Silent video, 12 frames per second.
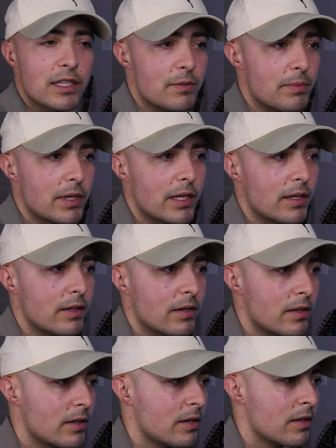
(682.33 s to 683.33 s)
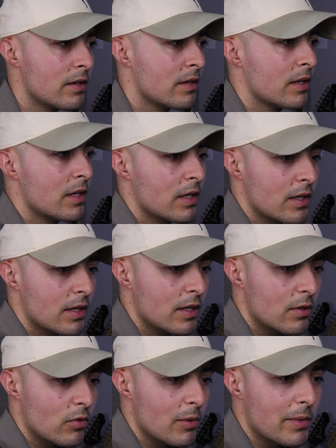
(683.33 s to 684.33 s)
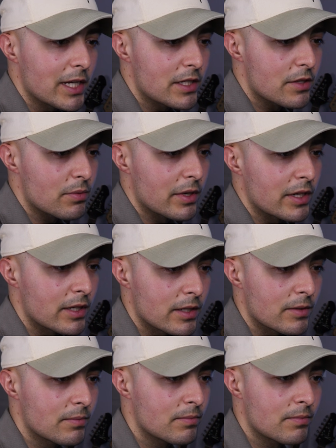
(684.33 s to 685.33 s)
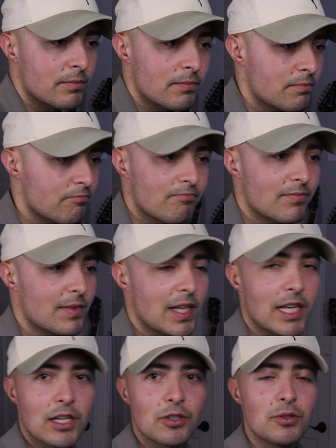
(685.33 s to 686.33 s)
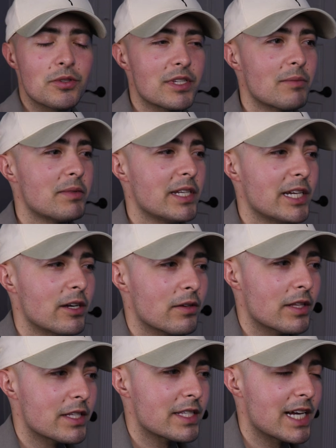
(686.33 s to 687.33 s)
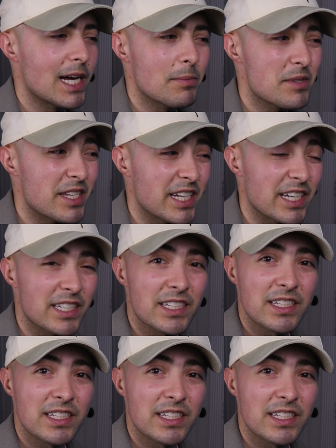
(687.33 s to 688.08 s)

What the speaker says: but we might just want to include something here that's time synced.